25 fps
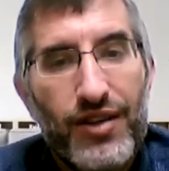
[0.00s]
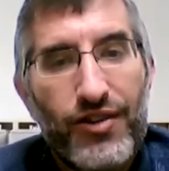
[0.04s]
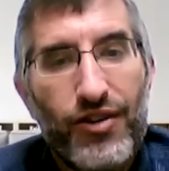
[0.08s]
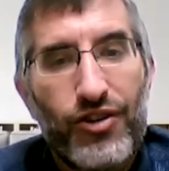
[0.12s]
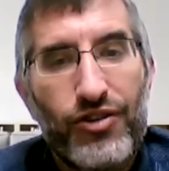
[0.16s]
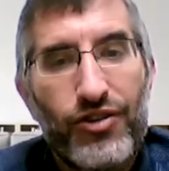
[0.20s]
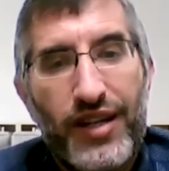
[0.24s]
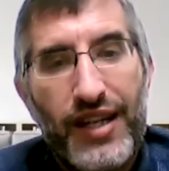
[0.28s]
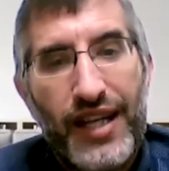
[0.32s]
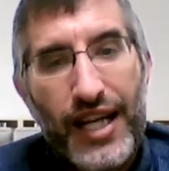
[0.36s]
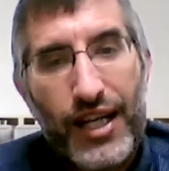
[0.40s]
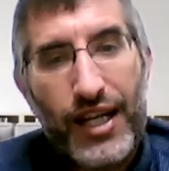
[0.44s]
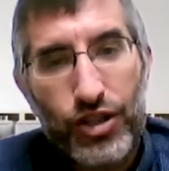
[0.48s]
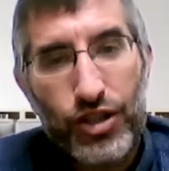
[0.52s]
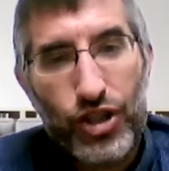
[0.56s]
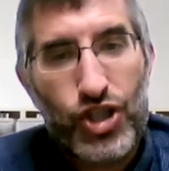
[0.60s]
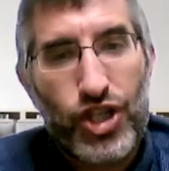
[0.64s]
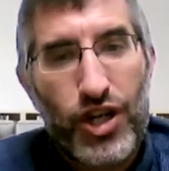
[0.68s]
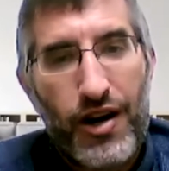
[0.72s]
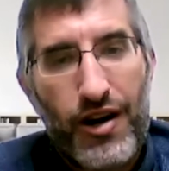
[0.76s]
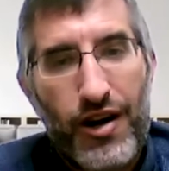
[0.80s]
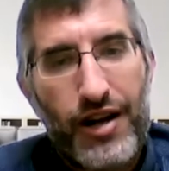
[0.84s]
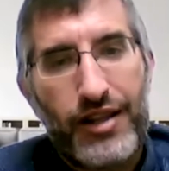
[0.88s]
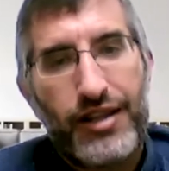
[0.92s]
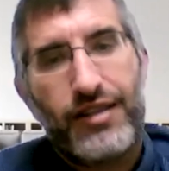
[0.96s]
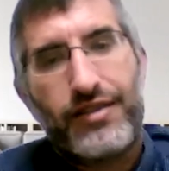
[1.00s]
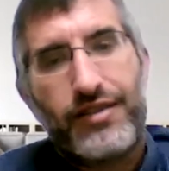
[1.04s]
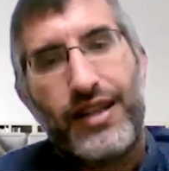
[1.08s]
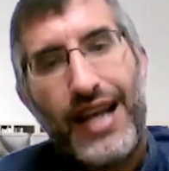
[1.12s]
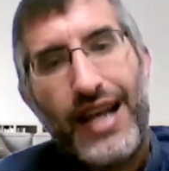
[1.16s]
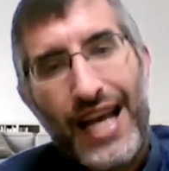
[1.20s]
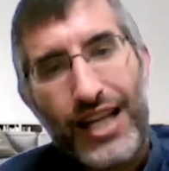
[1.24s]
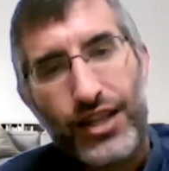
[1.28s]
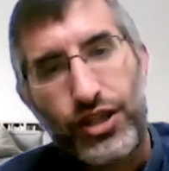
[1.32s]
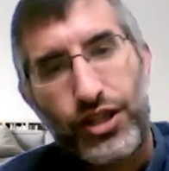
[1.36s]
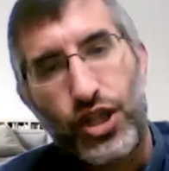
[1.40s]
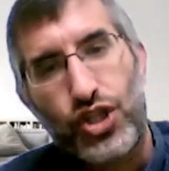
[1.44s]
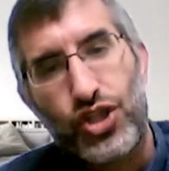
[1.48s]
There's an integer and there's an
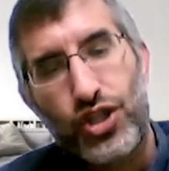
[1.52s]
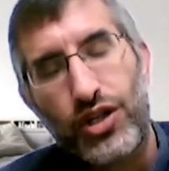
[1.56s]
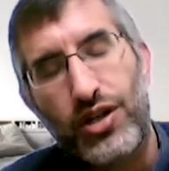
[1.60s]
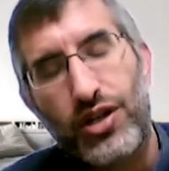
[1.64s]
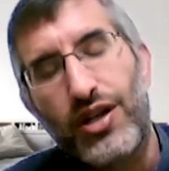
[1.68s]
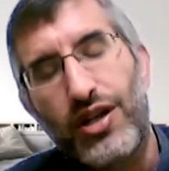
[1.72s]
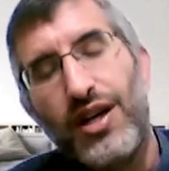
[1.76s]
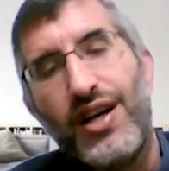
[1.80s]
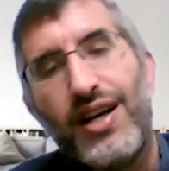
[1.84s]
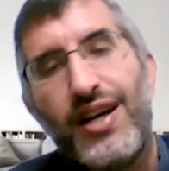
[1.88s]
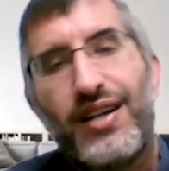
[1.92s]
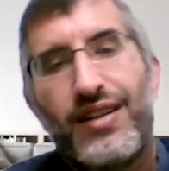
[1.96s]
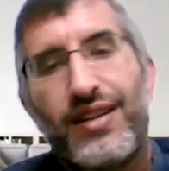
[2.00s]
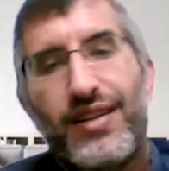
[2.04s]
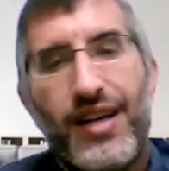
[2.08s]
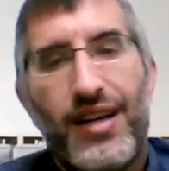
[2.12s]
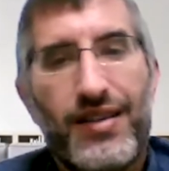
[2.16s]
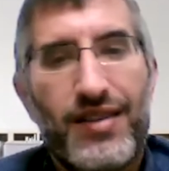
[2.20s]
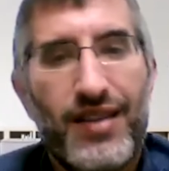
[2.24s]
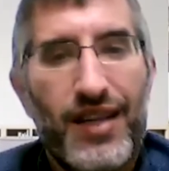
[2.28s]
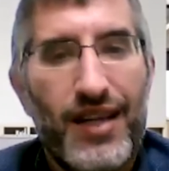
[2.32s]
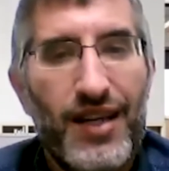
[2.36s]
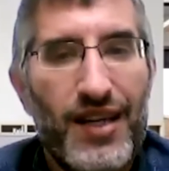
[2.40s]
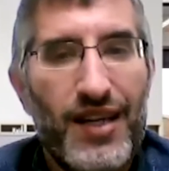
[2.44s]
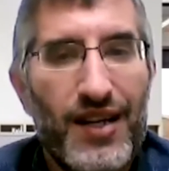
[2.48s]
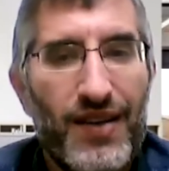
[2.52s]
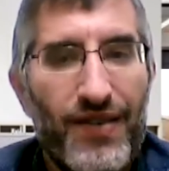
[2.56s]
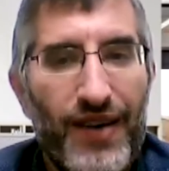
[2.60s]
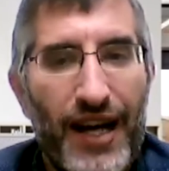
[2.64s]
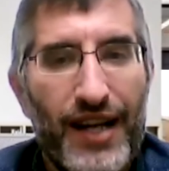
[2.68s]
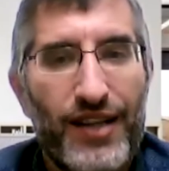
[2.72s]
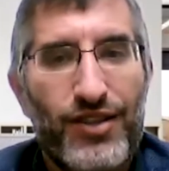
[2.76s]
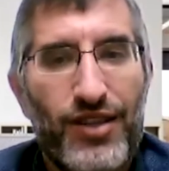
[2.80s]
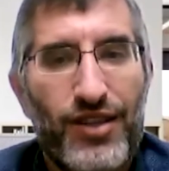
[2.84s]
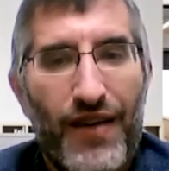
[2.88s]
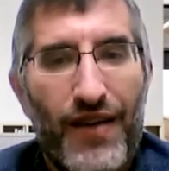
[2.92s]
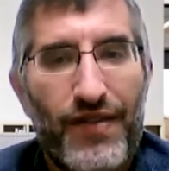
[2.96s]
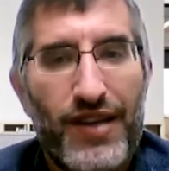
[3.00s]
integer. There's you
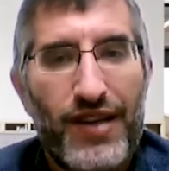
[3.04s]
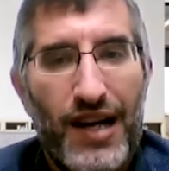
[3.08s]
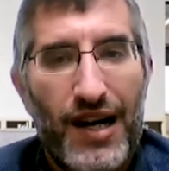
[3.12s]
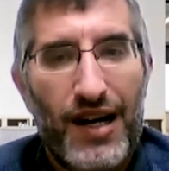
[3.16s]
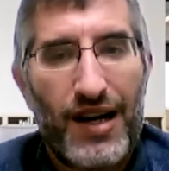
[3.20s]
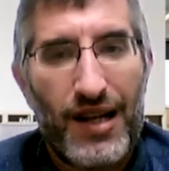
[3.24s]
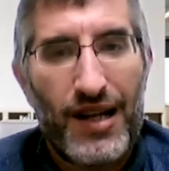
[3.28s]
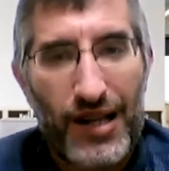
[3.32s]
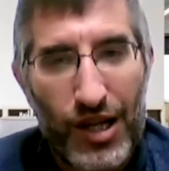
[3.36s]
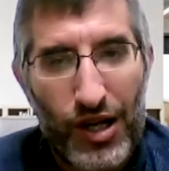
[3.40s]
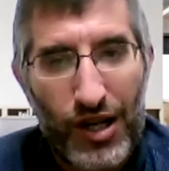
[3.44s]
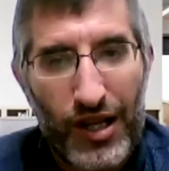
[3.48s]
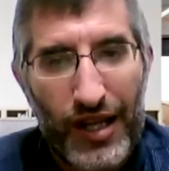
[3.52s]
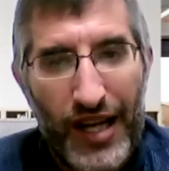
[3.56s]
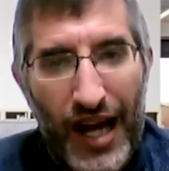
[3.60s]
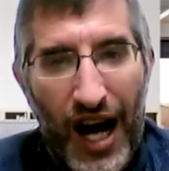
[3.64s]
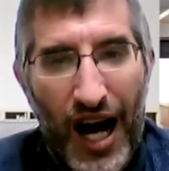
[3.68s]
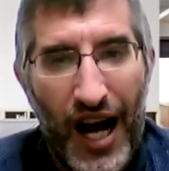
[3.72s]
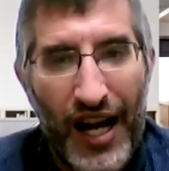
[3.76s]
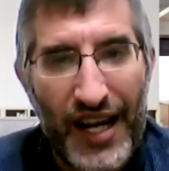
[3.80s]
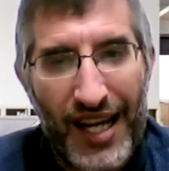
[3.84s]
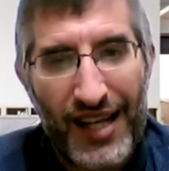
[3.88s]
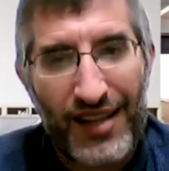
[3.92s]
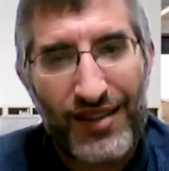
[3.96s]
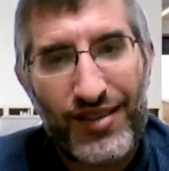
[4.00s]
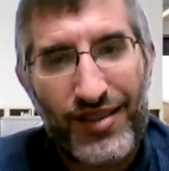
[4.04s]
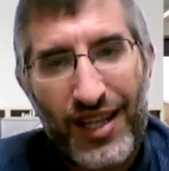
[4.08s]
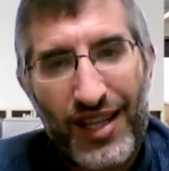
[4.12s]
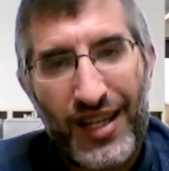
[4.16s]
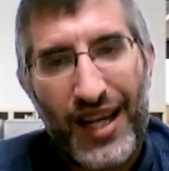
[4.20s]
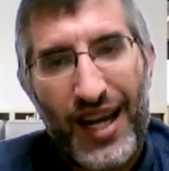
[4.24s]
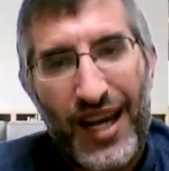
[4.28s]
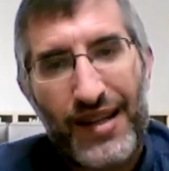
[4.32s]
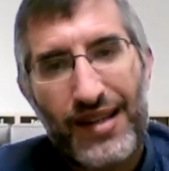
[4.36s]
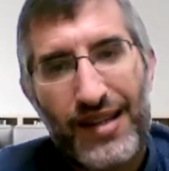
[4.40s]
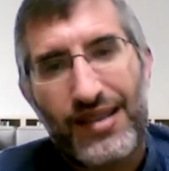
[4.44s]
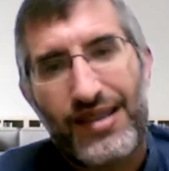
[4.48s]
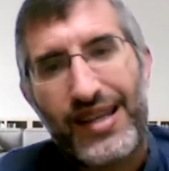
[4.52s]
have a little int
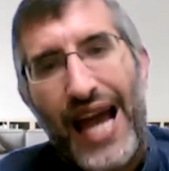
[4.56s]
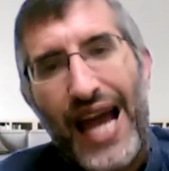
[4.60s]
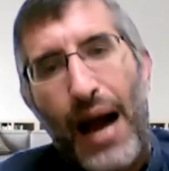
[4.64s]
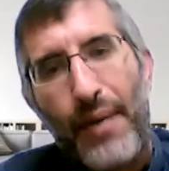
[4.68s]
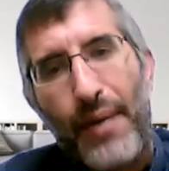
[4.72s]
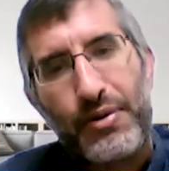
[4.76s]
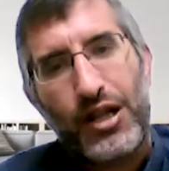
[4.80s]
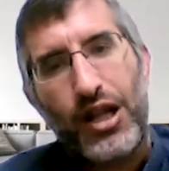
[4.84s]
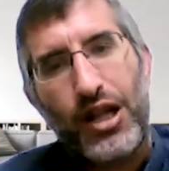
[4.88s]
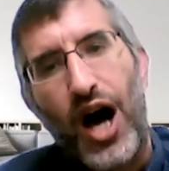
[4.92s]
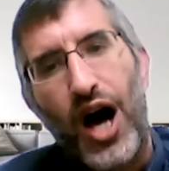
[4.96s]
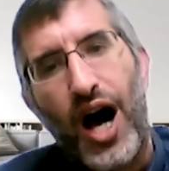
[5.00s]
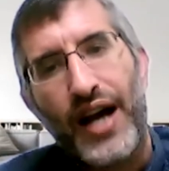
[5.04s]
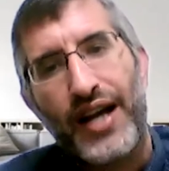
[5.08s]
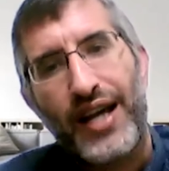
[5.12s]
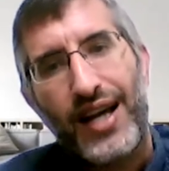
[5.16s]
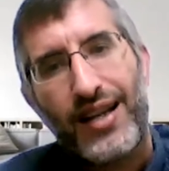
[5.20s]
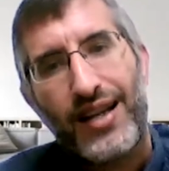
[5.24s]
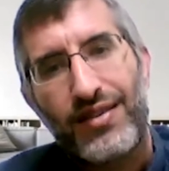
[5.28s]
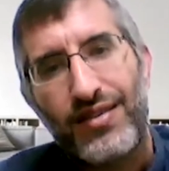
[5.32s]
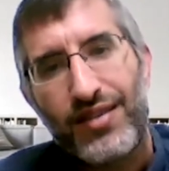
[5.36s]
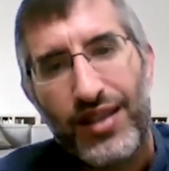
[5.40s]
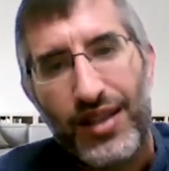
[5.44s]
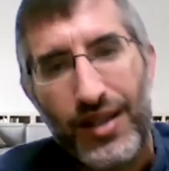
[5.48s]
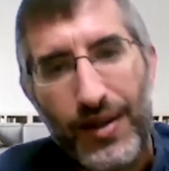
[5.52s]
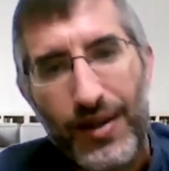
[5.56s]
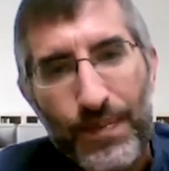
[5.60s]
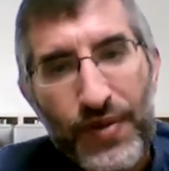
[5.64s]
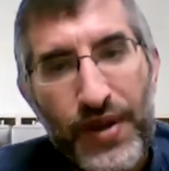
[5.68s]
and capital INT.